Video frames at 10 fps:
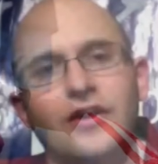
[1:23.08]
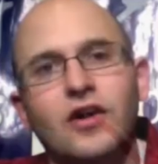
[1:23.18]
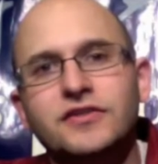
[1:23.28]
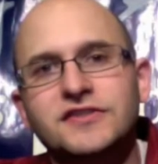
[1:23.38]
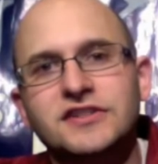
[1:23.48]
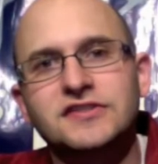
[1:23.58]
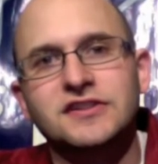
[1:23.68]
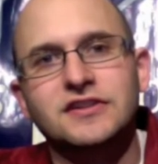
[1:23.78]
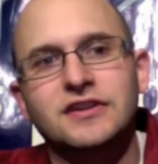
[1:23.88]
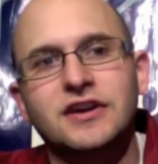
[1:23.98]
all
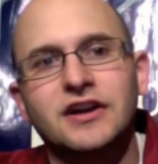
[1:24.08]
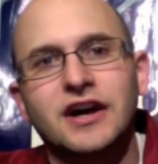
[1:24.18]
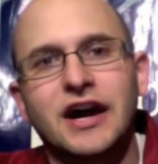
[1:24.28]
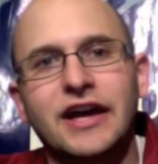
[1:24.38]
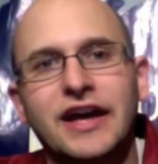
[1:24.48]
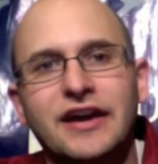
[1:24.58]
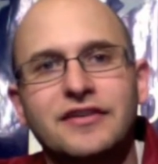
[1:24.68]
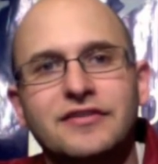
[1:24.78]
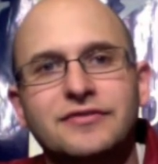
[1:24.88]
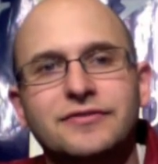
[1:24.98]
season, I
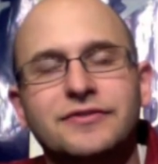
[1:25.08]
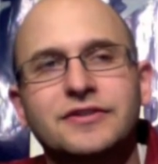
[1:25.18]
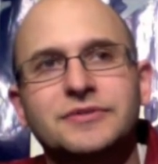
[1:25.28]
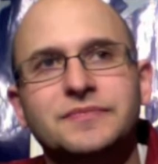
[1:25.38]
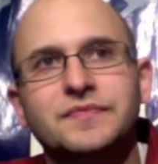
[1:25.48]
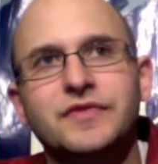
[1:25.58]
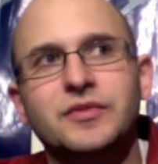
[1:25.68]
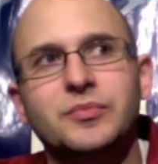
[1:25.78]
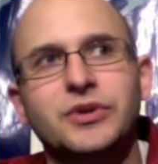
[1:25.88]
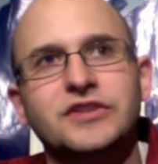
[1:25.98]
have
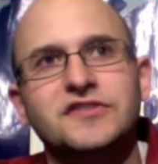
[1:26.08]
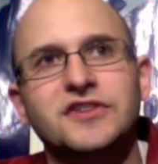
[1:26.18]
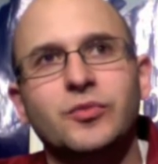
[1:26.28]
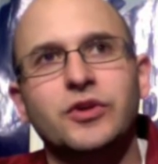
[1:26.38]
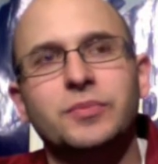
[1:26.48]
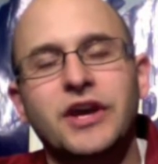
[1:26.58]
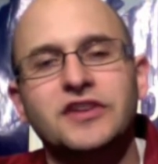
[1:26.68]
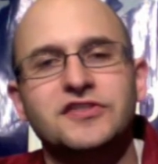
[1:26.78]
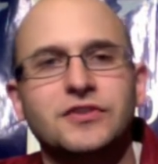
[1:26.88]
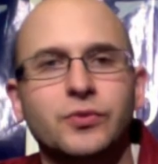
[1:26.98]
been somewhat
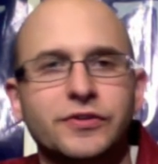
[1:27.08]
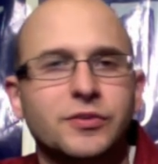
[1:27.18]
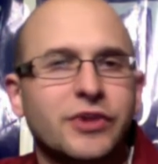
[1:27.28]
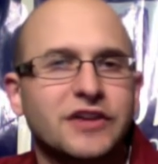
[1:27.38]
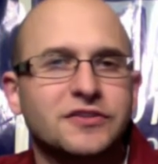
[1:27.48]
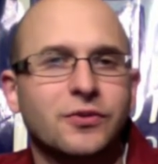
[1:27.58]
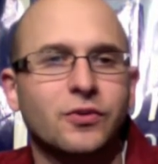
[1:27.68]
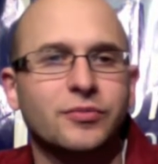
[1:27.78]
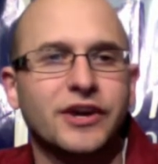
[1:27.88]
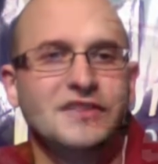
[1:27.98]
patient with the Nebraska quarterback,